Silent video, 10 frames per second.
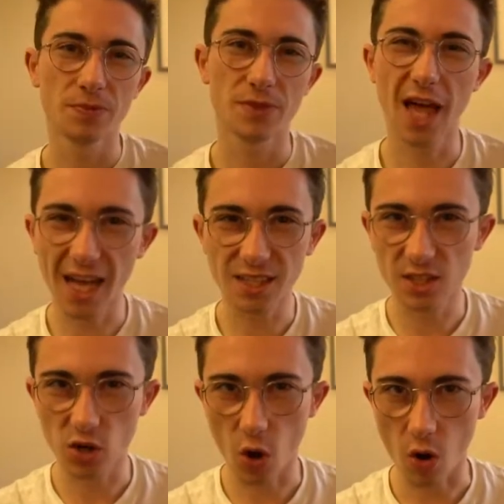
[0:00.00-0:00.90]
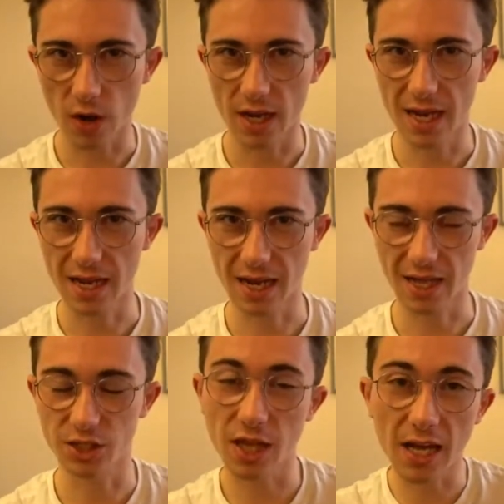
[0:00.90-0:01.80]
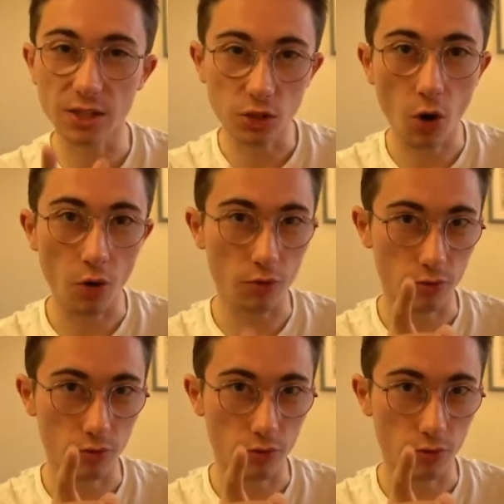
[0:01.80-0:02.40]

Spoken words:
That's not English, that's not